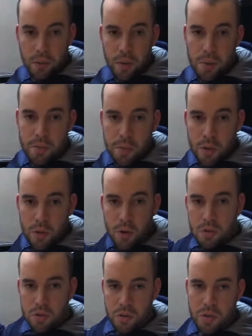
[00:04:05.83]
reps, but you
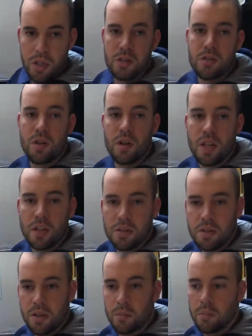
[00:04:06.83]
also then start getting
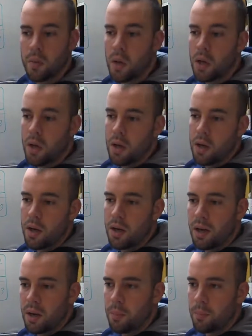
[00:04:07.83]
some
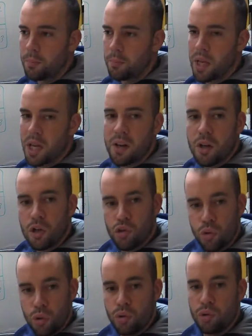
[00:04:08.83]
kind of
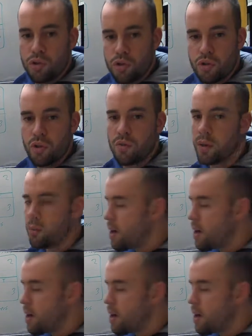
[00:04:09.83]
controlled serving